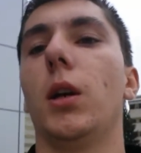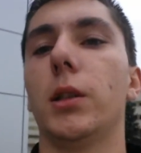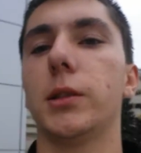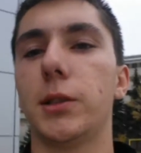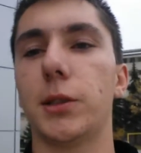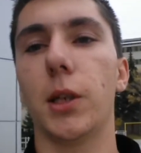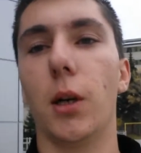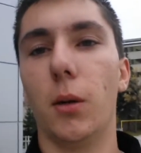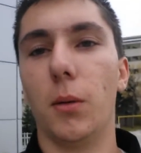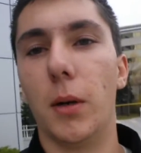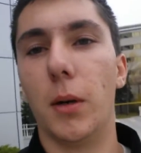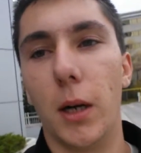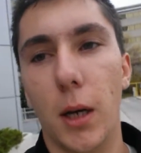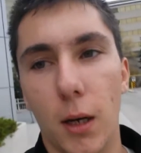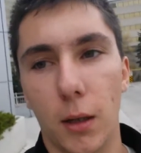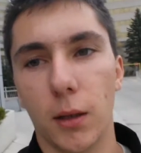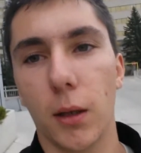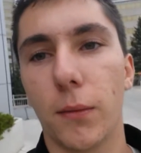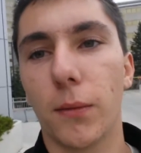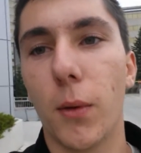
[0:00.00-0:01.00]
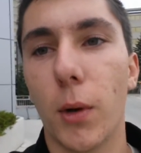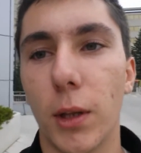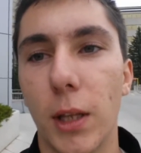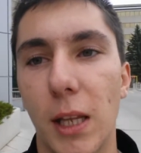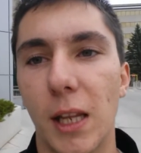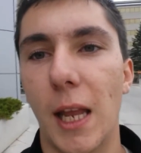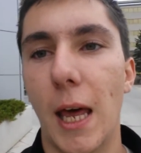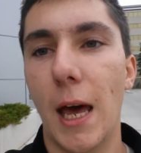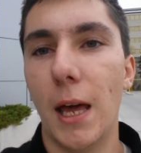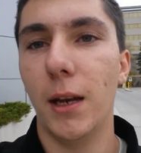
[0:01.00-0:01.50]
So uh, look forward
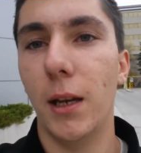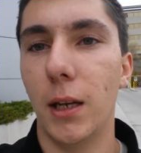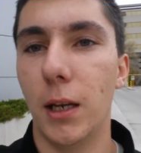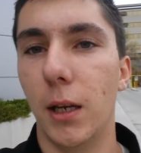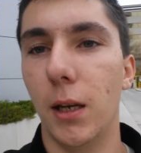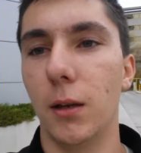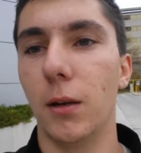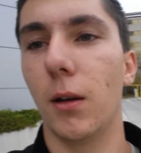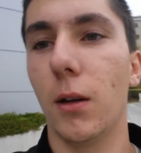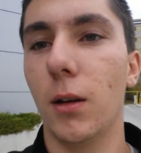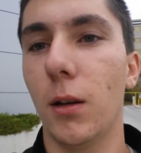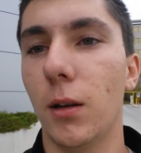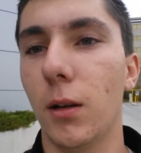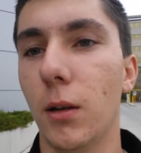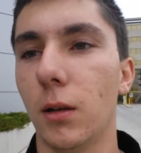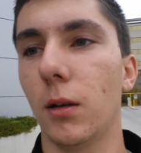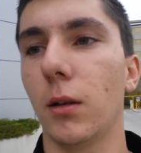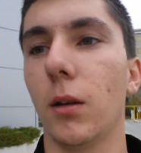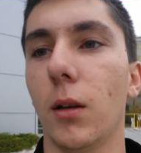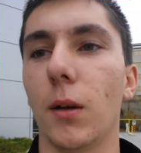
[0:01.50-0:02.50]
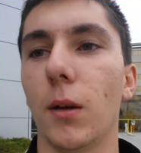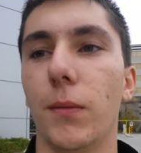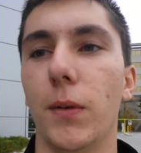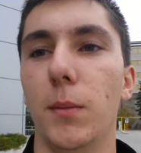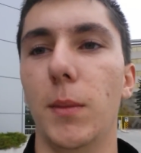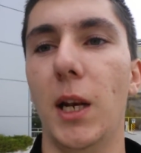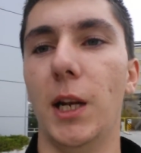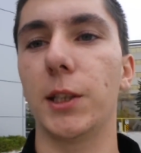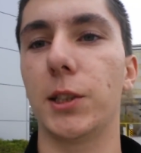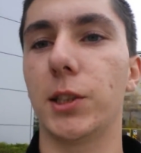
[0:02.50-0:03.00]
to that in a
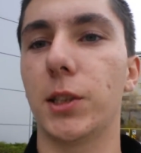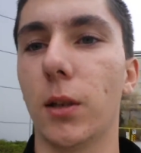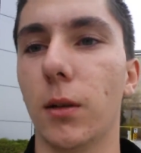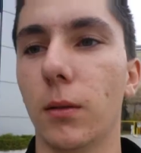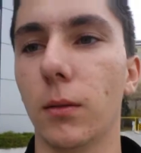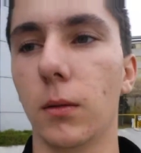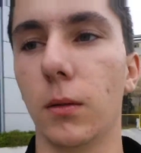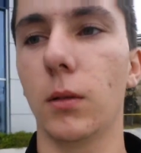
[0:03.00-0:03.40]
few minutes.